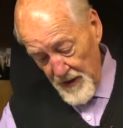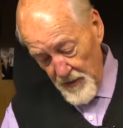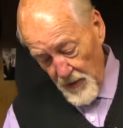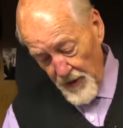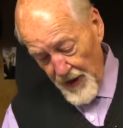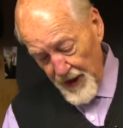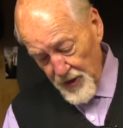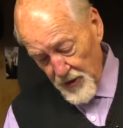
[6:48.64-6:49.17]

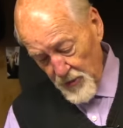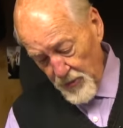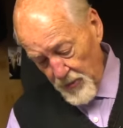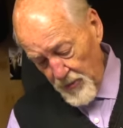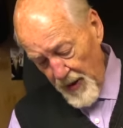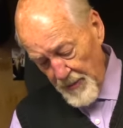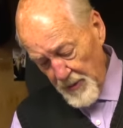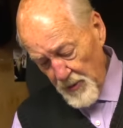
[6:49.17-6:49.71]
well, that's
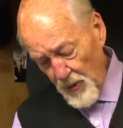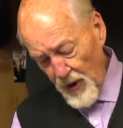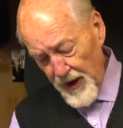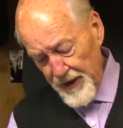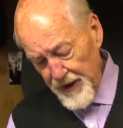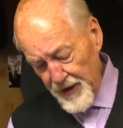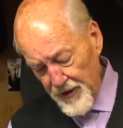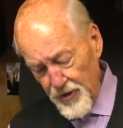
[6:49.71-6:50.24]
maybe why
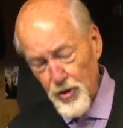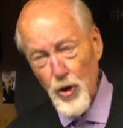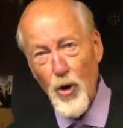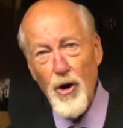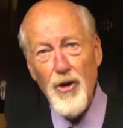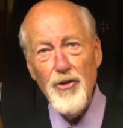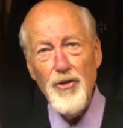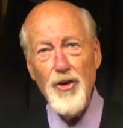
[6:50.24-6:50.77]
I didn't
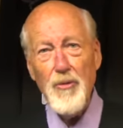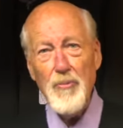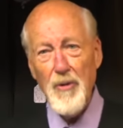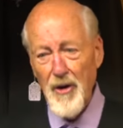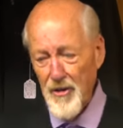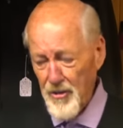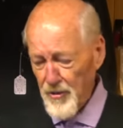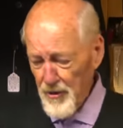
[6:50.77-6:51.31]
charge him.
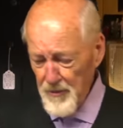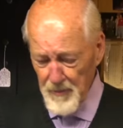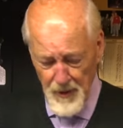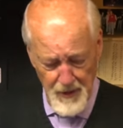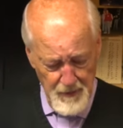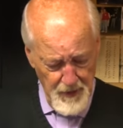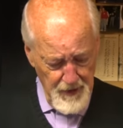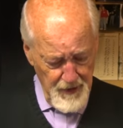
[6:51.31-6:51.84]
I thought
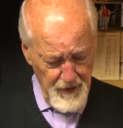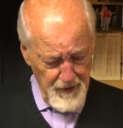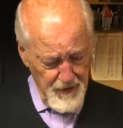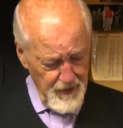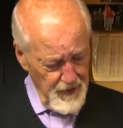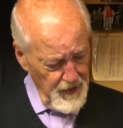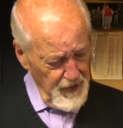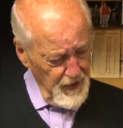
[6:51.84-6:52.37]
maybe that
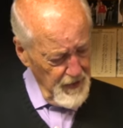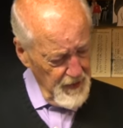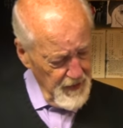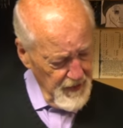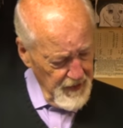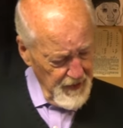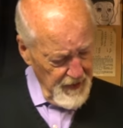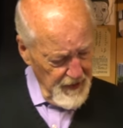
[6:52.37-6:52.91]
uh, he
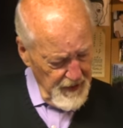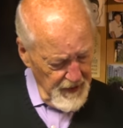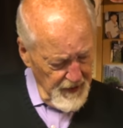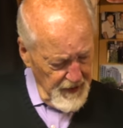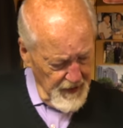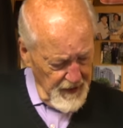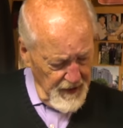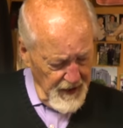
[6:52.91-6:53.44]

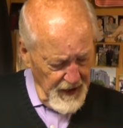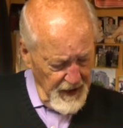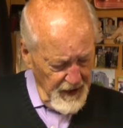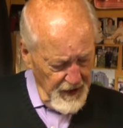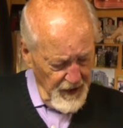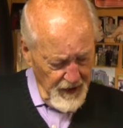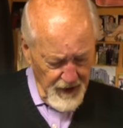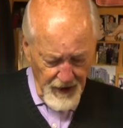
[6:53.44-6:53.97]
he
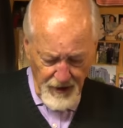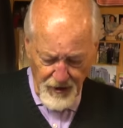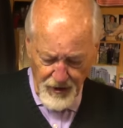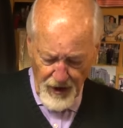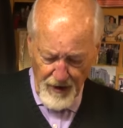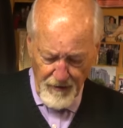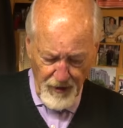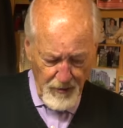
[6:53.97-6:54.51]
could at least
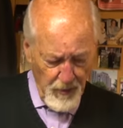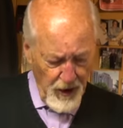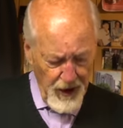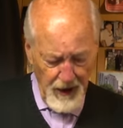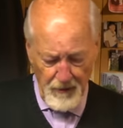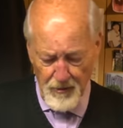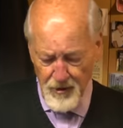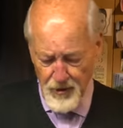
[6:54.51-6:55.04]
save the money
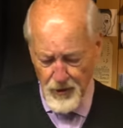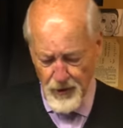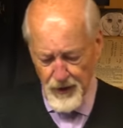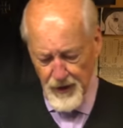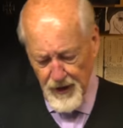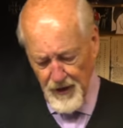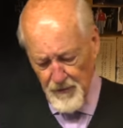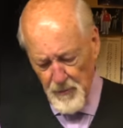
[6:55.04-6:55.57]
he was going
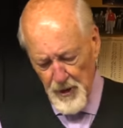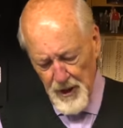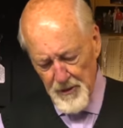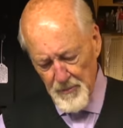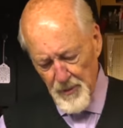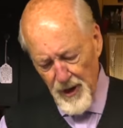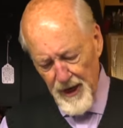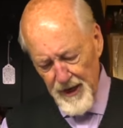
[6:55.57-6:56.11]
to give me and
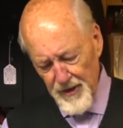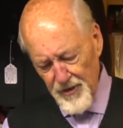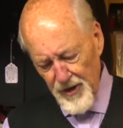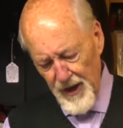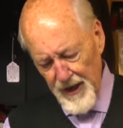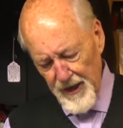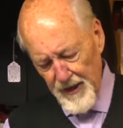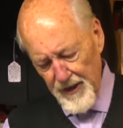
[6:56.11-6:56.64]
buy a
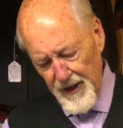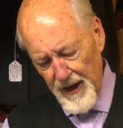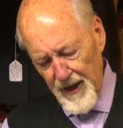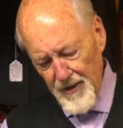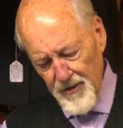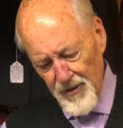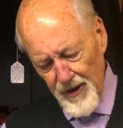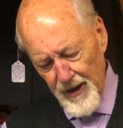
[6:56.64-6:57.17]
tank of
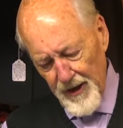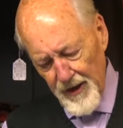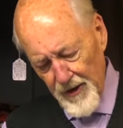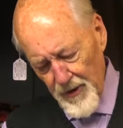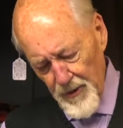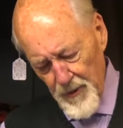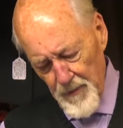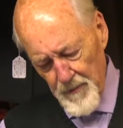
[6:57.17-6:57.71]
gas to get
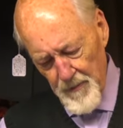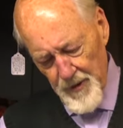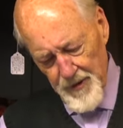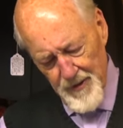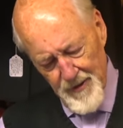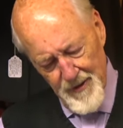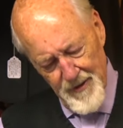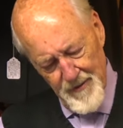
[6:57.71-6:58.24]
home, but.
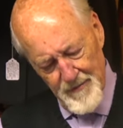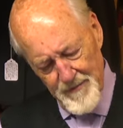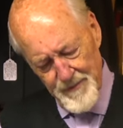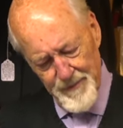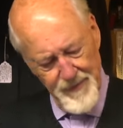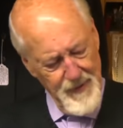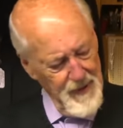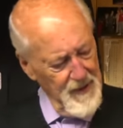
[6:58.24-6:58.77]
Uh,
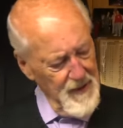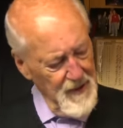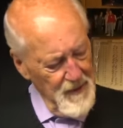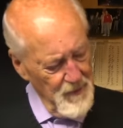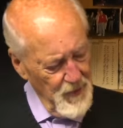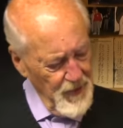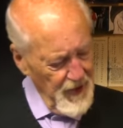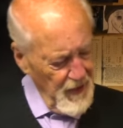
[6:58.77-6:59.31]

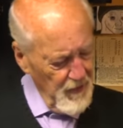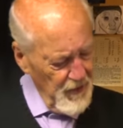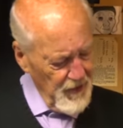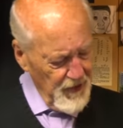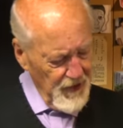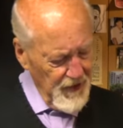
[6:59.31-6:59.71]
Boy, that was a,